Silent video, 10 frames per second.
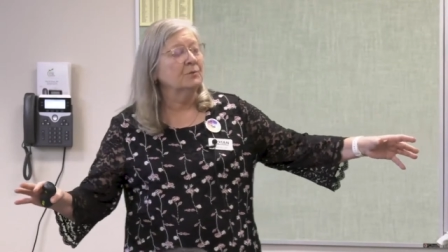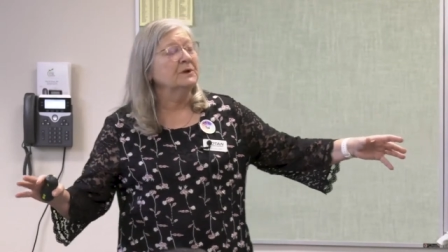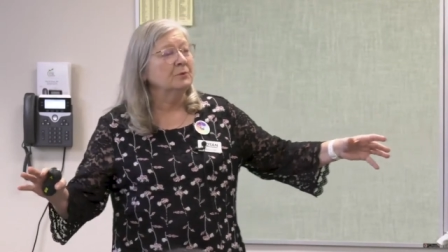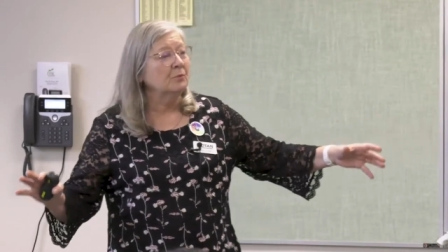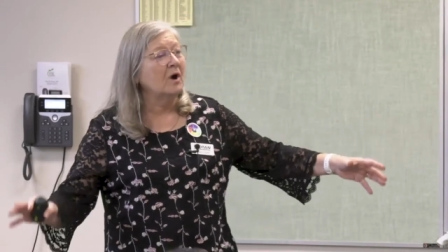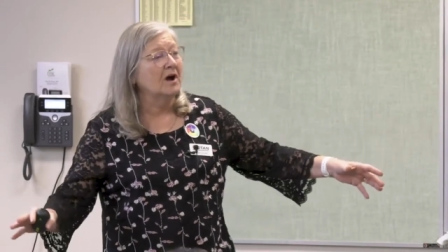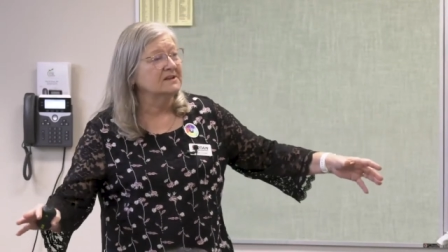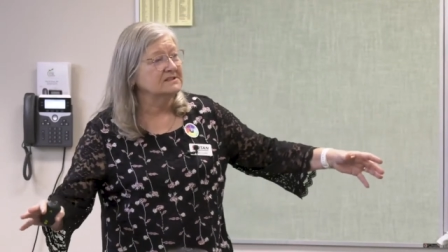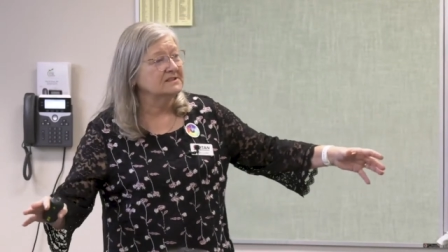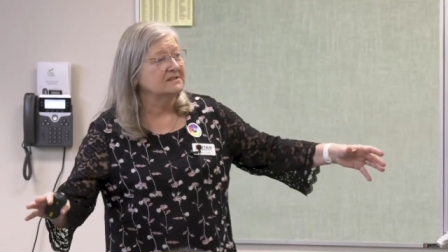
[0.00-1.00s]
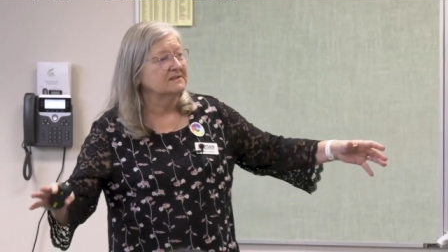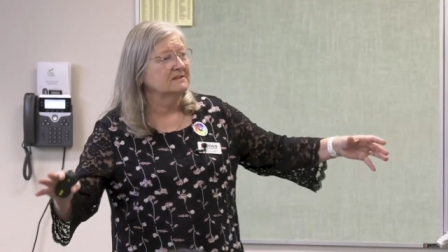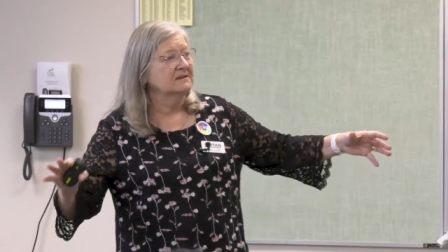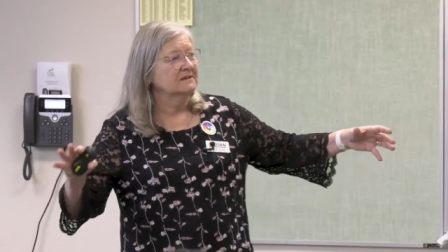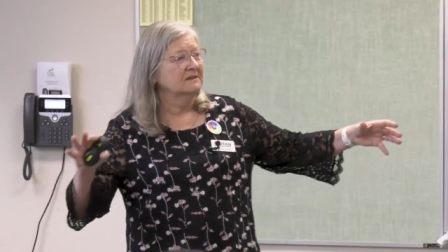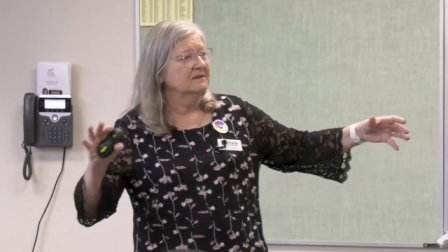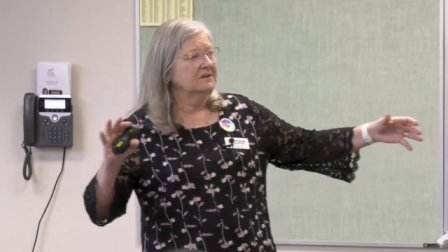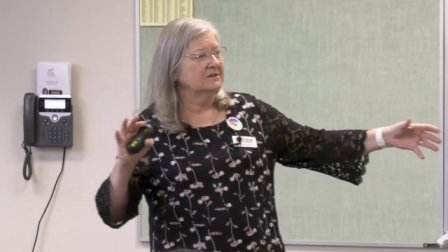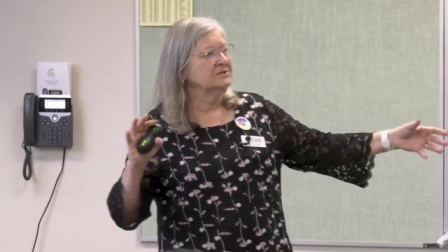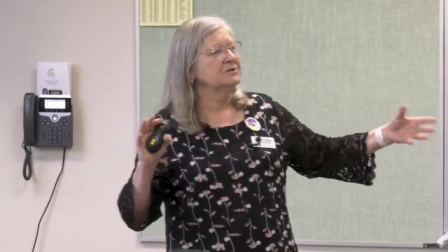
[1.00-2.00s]
We want
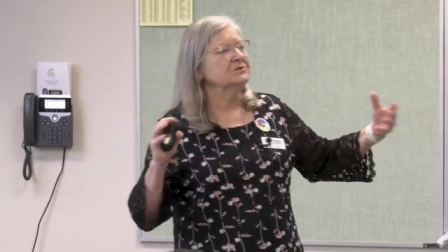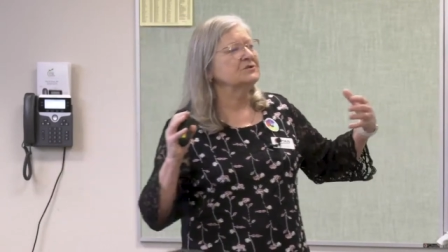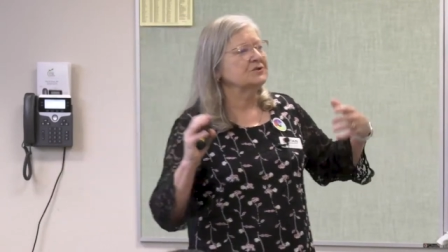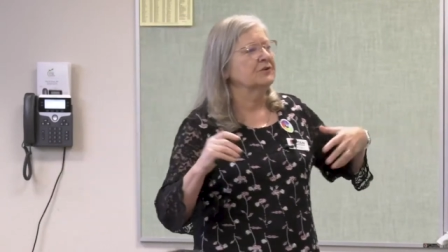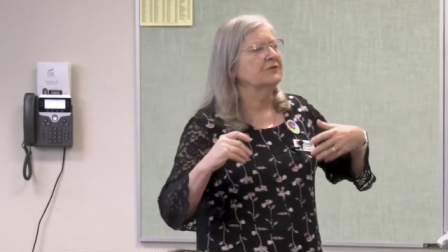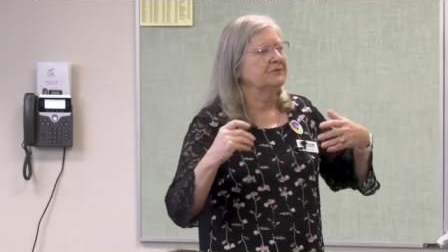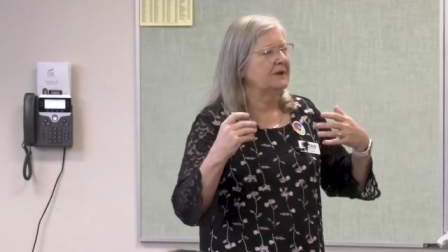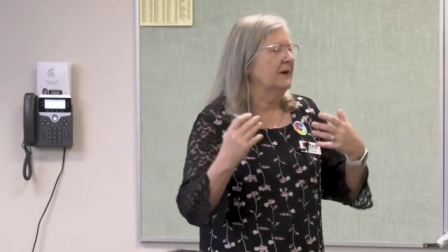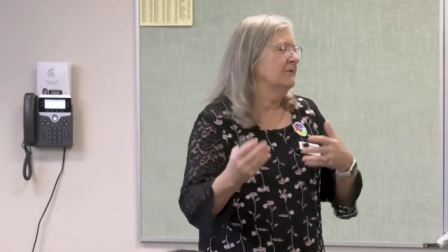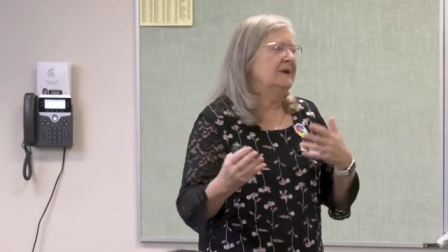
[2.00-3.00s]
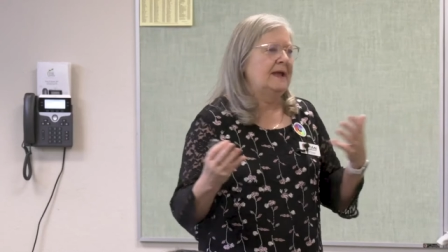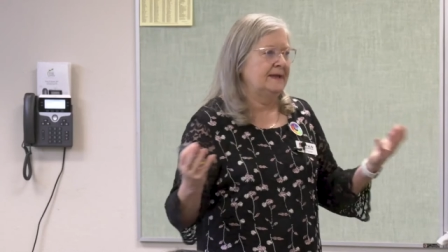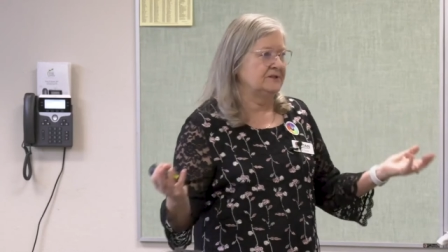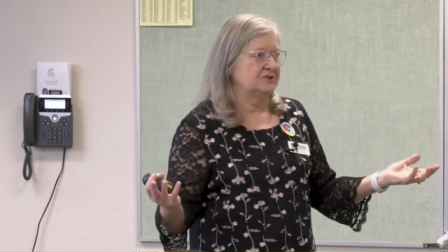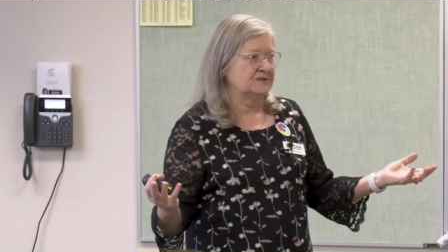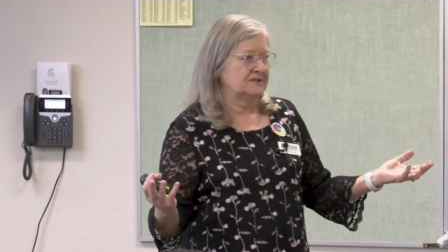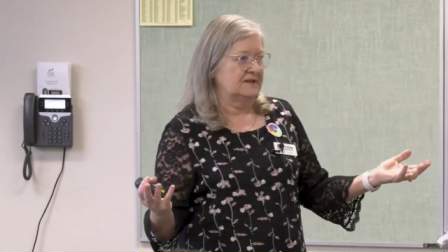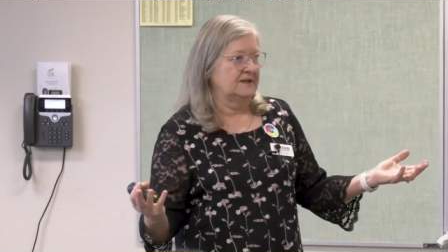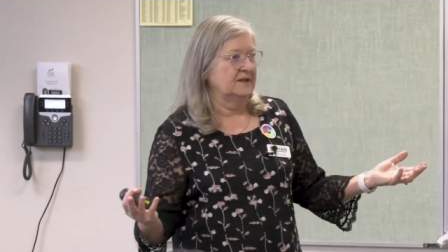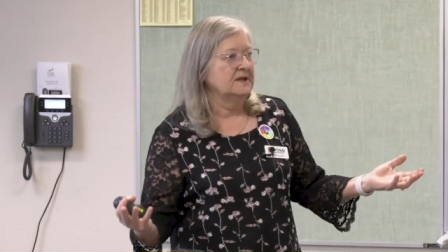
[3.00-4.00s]
to serve every
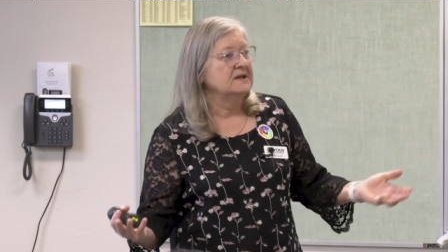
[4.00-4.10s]
agency.